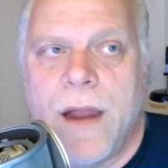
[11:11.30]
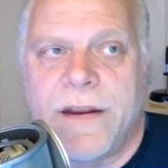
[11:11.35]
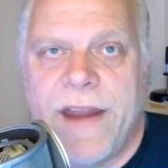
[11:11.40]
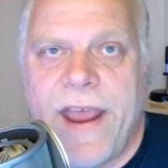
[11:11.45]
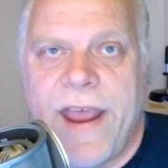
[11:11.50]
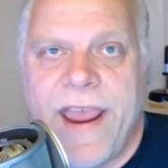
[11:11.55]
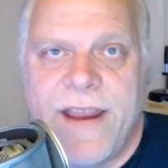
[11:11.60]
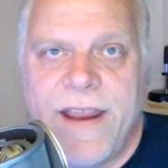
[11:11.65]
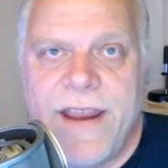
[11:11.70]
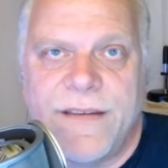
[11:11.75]

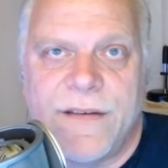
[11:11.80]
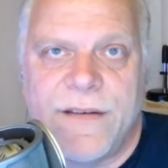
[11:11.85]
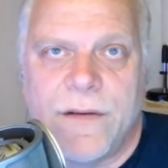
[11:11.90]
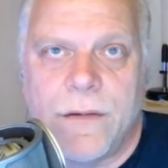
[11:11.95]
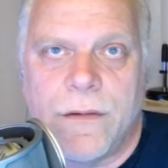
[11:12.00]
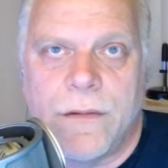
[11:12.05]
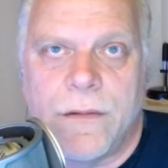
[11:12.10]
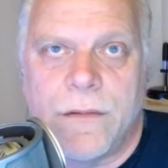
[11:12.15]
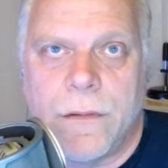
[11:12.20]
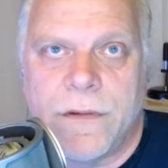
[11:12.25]
on an
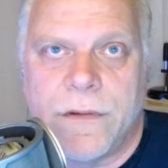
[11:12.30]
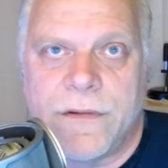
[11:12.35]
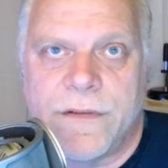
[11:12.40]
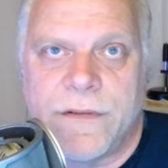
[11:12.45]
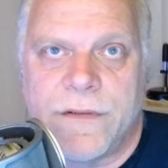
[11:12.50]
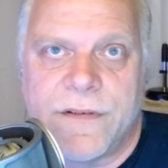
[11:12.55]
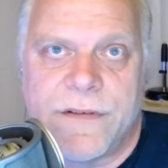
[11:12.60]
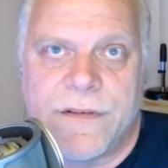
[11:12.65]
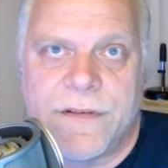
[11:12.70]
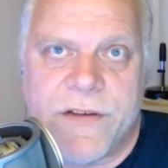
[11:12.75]
8,
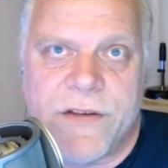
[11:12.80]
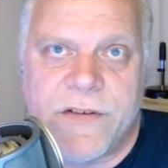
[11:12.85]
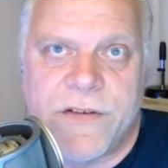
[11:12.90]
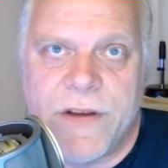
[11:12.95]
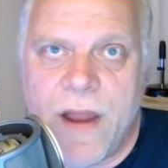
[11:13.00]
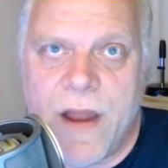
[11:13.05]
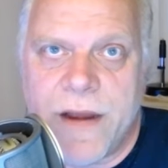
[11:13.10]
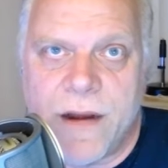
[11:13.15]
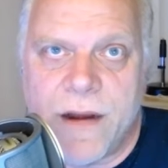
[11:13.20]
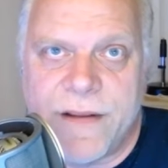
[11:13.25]

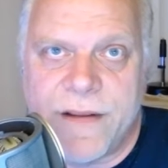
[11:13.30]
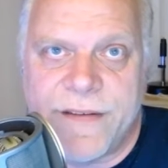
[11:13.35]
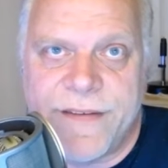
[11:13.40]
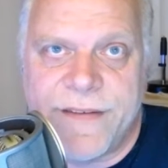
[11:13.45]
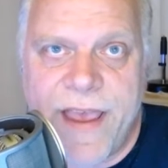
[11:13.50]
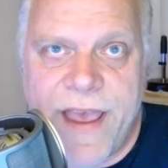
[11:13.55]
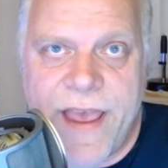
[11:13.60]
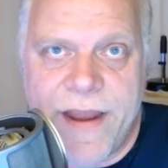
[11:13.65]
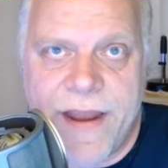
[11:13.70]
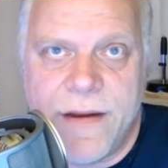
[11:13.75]
especially not
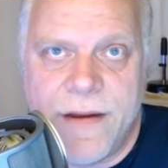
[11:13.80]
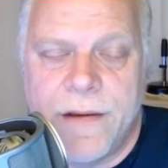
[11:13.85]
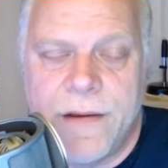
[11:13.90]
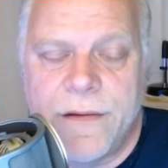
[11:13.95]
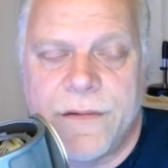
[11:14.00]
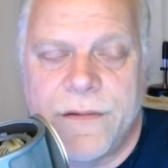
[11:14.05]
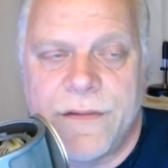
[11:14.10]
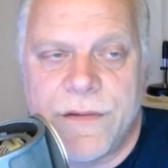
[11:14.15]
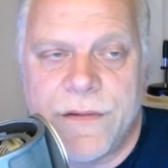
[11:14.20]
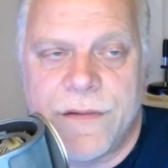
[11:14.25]
on a
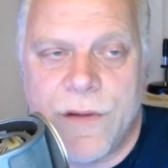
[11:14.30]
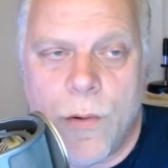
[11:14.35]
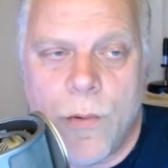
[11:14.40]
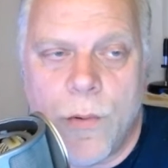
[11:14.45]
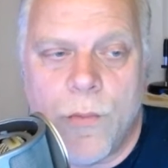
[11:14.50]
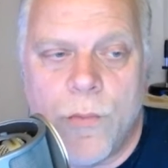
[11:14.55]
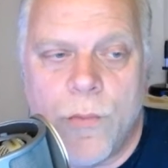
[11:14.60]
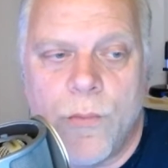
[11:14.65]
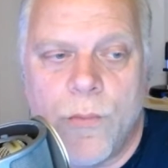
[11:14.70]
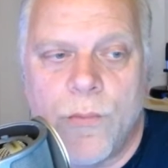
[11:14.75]
10,
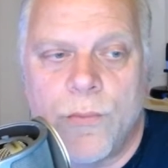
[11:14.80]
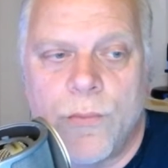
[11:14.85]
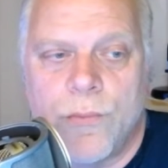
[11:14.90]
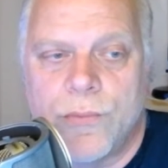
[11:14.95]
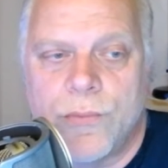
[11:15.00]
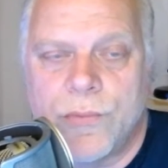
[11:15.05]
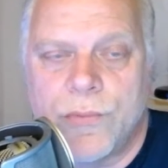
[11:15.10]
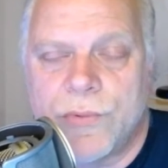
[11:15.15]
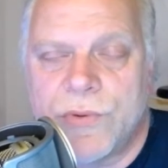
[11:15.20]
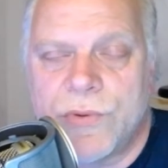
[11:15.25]

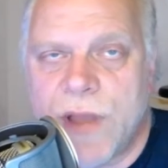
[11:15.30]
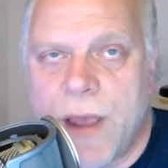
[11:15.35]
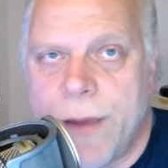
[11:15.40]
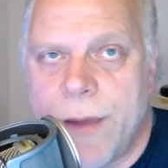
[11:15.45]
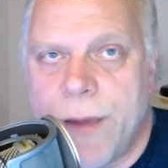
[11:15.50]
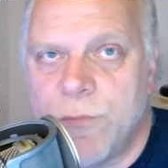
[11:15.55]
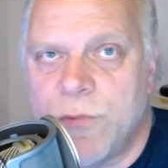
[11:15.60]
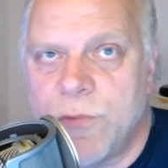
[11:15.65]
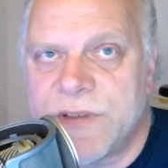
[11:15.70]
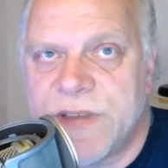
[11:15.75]
so
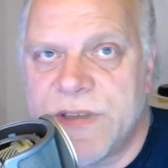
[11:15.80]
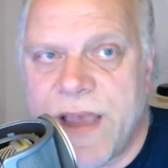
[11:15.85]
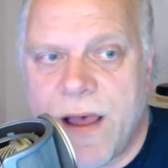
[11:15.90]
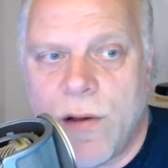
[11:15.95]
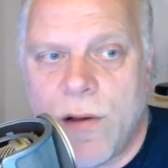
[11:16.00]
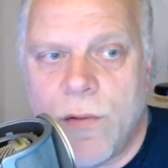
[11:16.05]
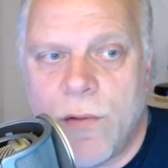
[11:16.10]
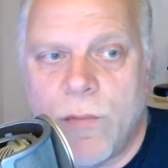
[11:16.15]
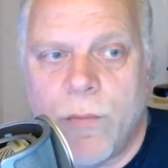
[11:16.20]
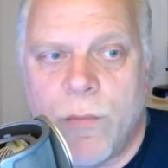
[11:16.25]
time will
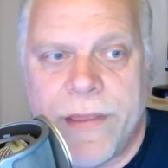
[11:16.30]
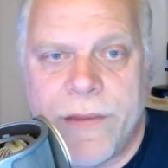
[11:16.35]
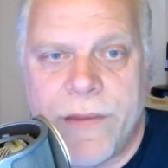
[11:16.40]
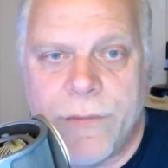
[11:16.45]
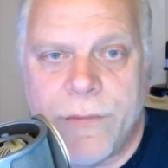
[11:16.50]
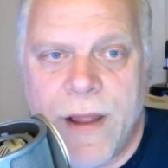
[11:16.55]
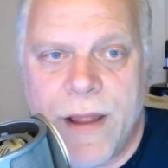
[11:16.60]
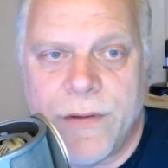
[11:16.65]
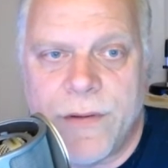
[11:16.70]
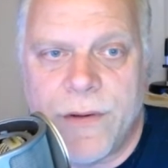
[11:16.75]
tell
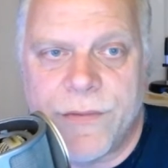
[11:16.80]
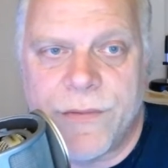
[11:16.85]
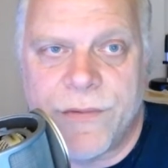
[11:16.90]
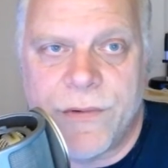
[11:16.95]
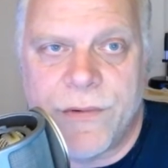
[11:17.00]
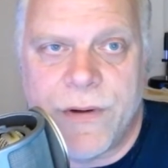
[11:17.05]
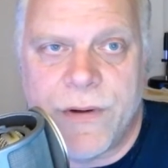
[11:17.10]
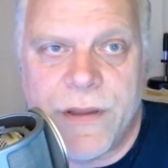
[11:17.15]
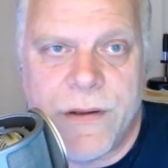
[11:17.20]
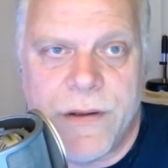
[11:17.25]
whether or not
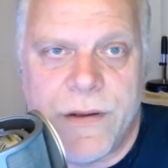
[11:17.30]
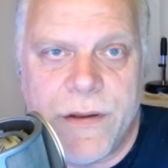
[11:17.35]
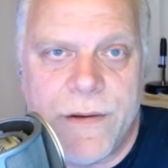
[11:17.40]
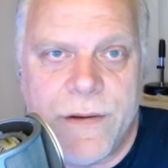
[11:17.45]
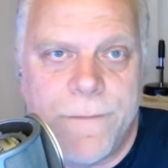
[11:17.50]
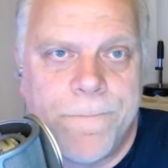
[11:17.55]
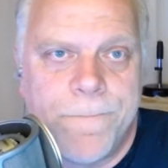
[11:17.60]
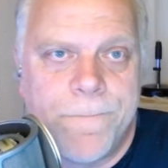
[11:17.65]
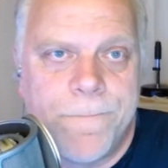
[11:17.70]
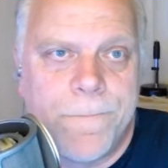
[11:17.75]
those are any
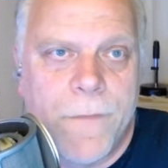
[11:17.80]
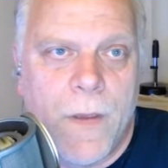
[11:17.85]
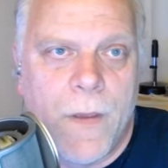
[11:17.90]
good.